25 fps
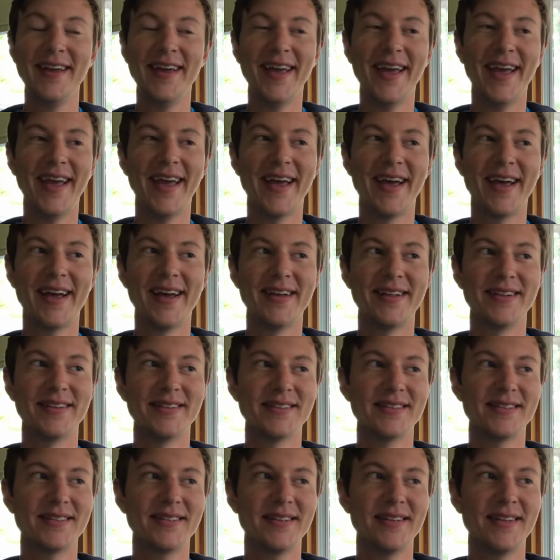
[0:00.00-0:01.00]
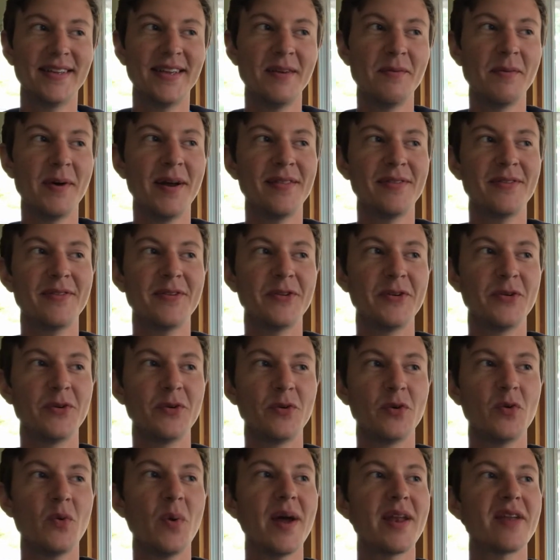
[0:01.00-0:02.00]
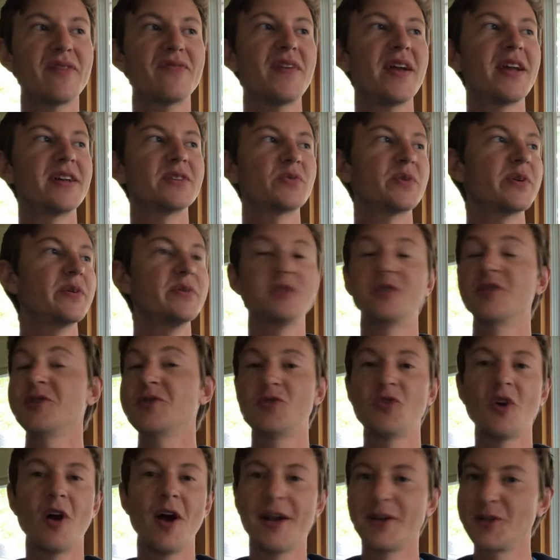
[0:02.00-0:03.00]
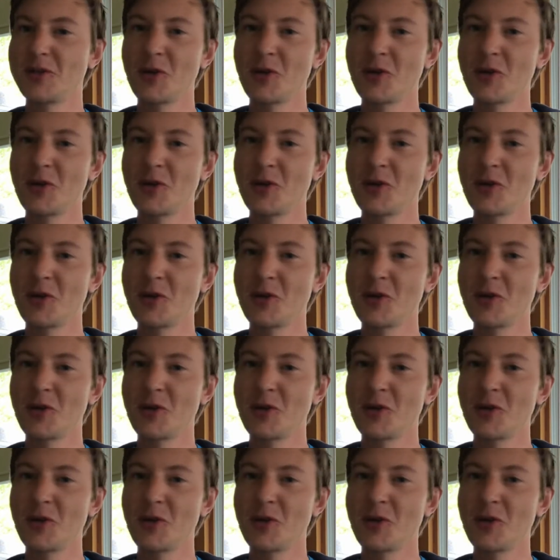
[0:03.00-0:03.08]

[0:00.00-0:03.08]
and he went through quite a phase where he was just drawing